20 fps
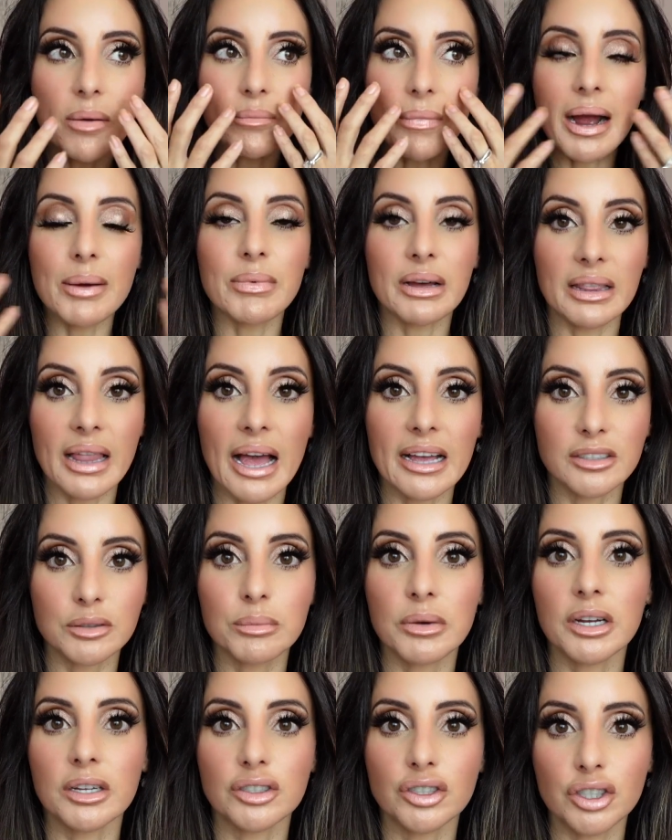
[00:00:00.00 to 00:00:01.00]
my
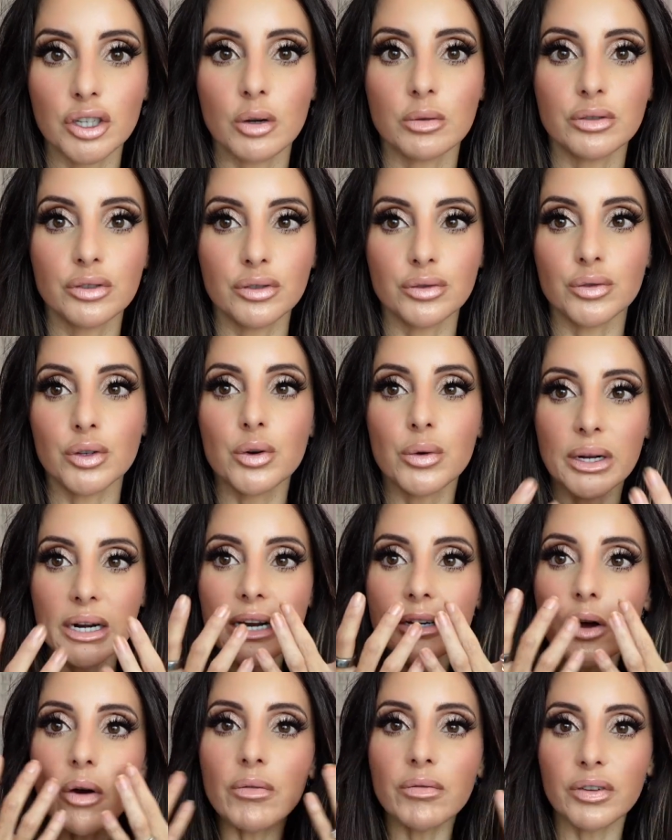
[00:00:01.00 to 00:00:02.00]
melasma shows through, and I
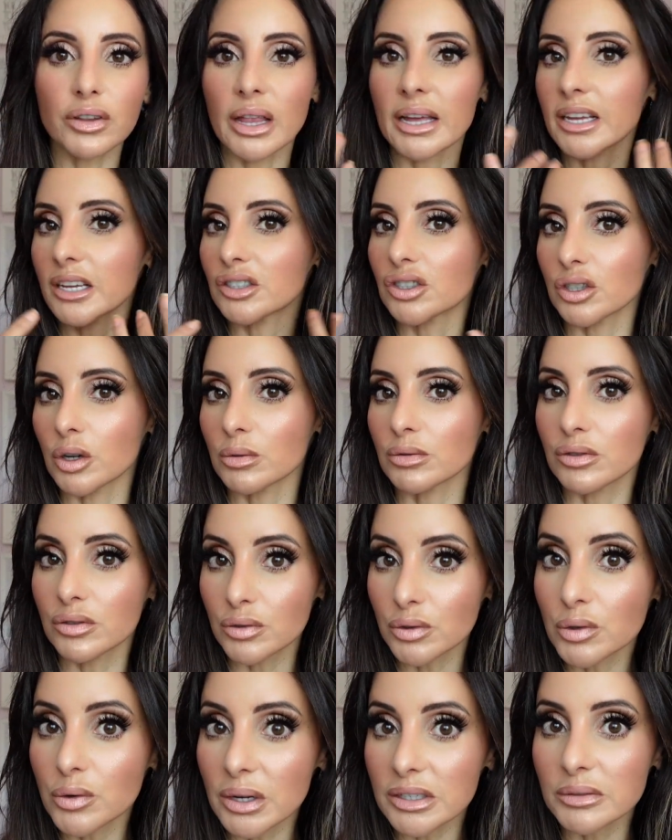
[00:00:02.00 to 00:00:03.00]
don't feel like it shows
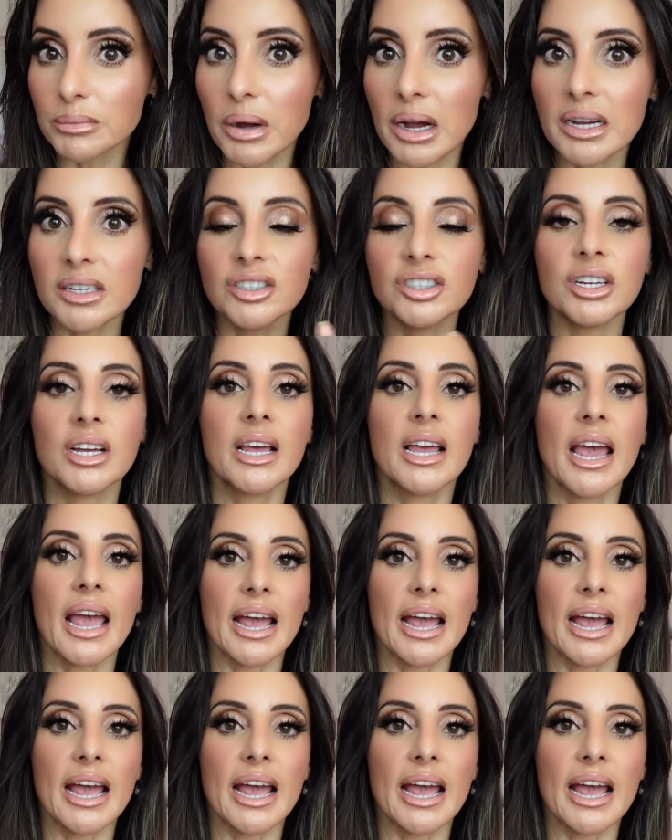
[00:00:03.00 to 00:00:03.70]
through as much.